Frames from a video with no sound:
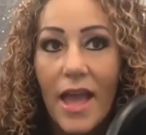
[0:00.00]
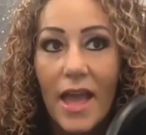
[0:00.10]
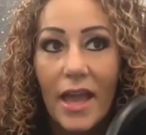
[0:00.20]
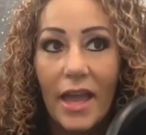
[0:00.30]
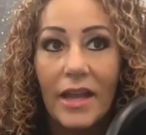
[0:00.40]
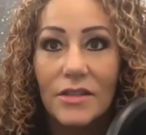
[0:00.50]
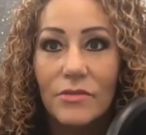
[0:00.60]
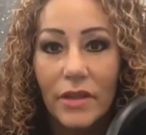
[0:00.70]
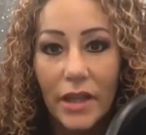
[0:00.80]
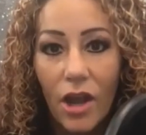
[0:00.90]
And
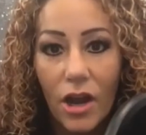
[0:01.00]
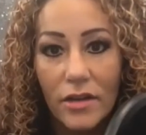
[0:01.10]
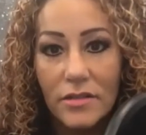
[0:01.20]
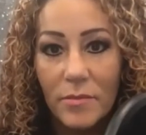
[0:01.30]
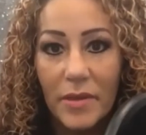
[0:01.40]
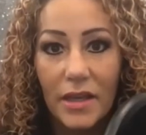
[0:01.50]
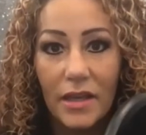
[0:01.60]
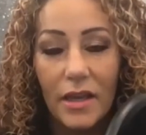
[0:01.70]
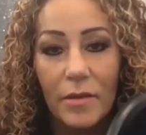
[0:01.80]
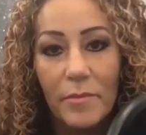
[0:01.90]
it's really hard to
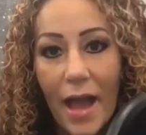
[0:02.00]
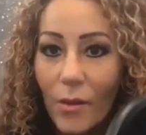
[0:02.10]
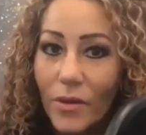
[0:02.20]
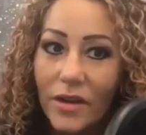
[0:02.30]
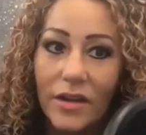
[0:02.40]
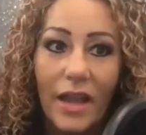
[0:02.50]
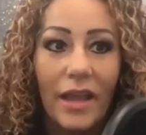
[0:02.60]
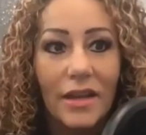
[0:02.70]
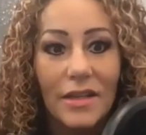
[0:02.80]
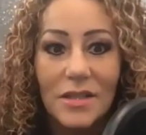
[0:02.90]
be empowered
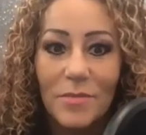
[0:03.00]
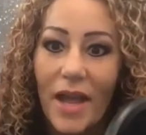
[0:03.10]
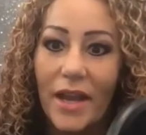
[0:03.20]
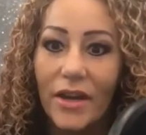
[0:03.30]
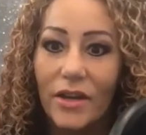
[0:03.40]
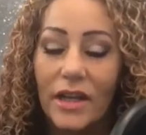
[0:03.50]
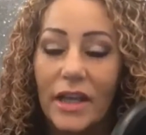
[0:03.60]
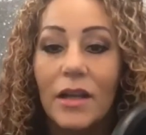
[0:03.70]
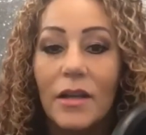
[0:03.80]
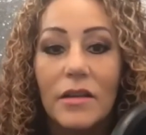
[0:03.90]
and inspired
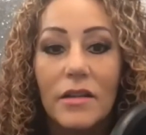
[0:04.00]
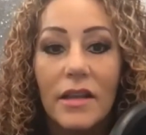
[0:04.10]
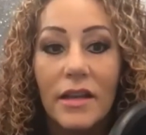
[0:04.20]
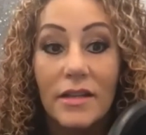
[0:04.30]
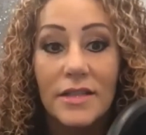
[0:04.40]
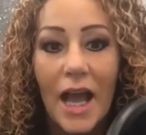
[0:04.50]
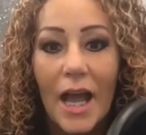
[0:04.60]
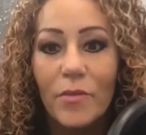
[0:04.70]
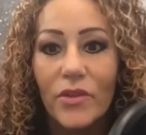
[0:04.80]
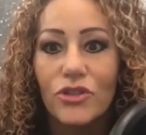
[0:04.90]
in a
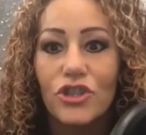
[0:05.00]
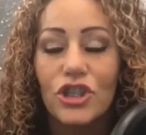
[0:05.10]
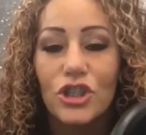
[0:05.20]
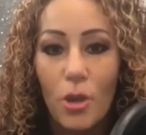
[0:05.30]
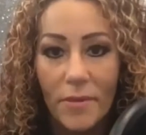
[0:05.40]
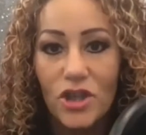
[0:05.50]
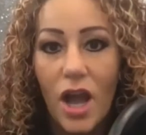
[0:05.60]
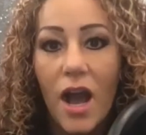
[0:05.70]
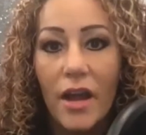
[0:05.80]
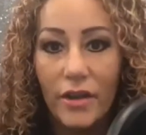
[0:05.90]
time where there's just so much
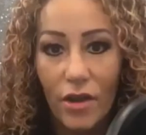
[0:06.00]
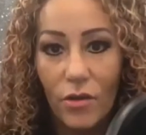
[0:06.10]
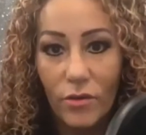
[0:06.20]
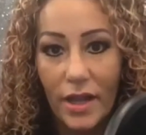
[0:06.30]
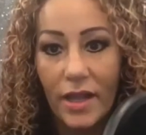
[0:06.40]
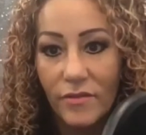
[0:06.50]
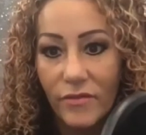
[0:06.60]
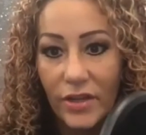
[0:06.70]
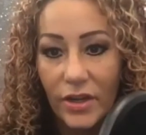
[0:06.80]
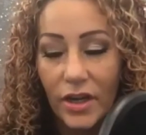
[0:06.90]
unknown and
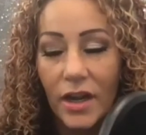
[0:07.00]
fear.